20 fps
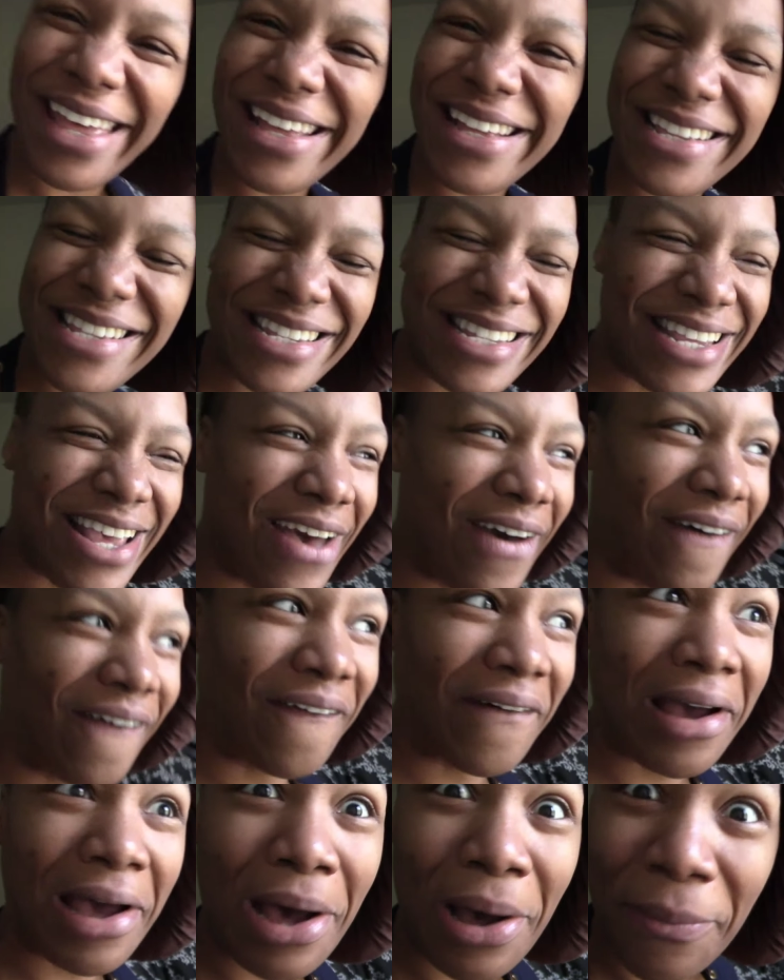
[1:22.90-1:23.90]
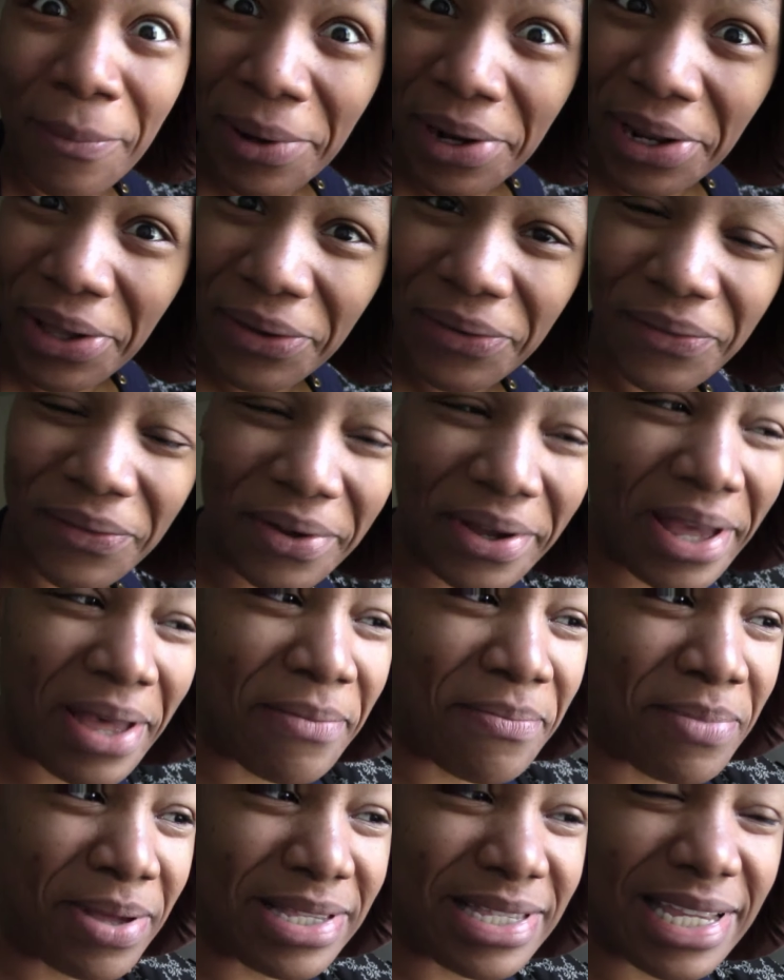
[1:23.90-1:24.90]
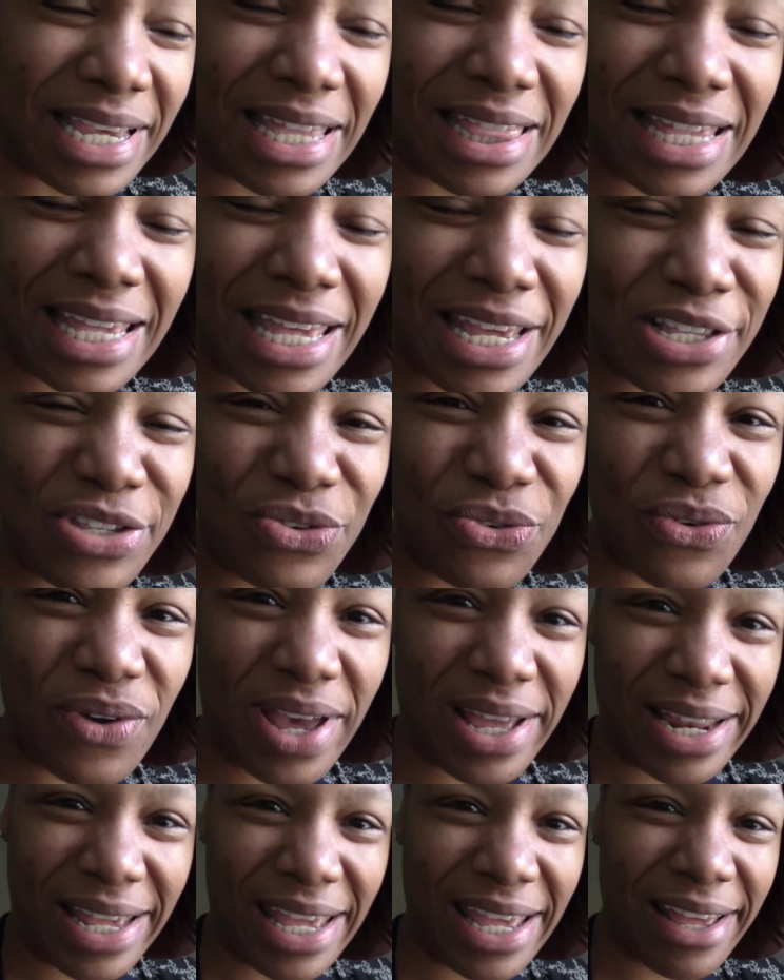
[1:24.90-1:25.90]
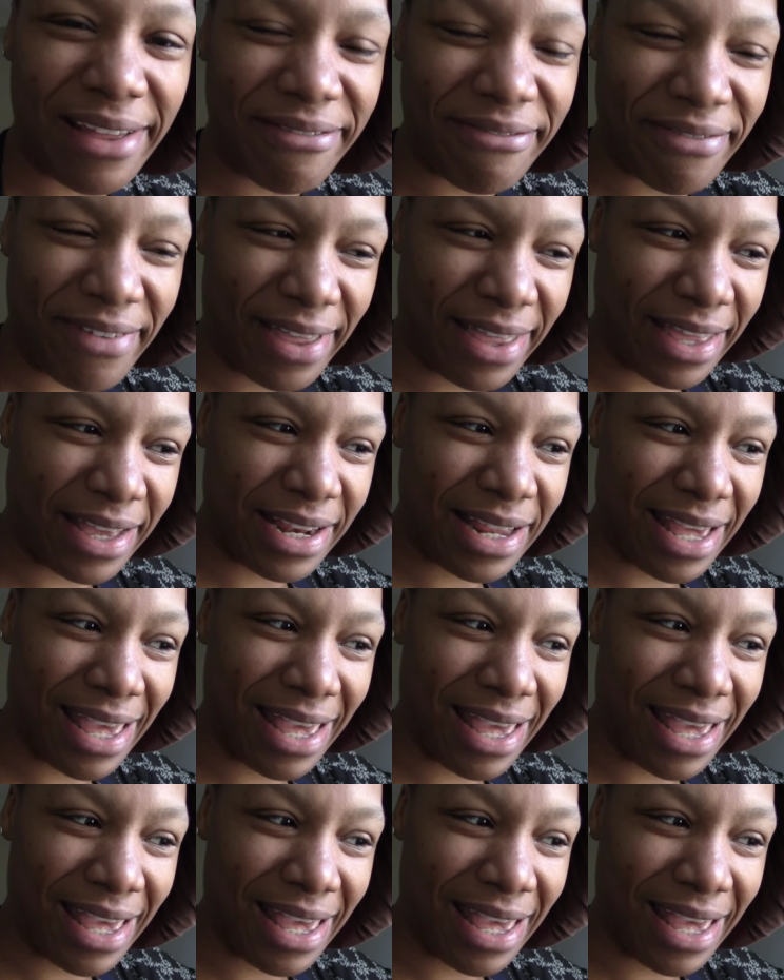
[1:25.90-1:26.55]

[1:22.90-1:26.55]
So come along. I'm about to get the kids ready and fed,